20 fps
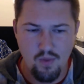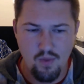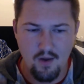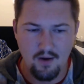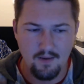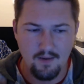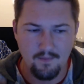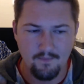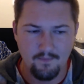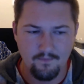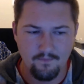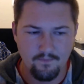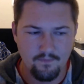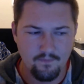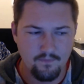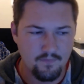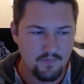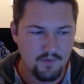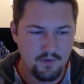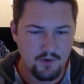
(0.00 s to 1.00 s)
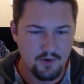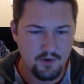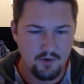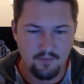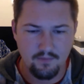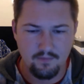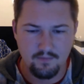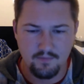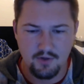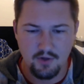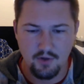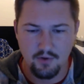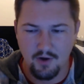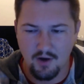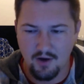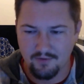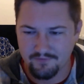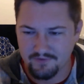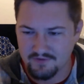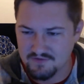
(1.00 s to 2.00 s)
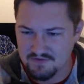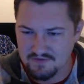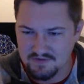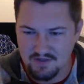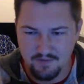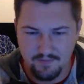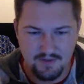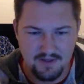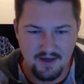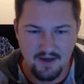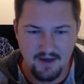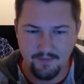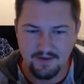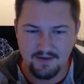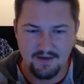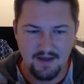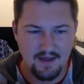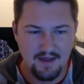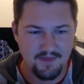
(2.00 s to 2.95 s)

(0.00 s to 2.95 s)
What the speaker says: The offense is going to be humming.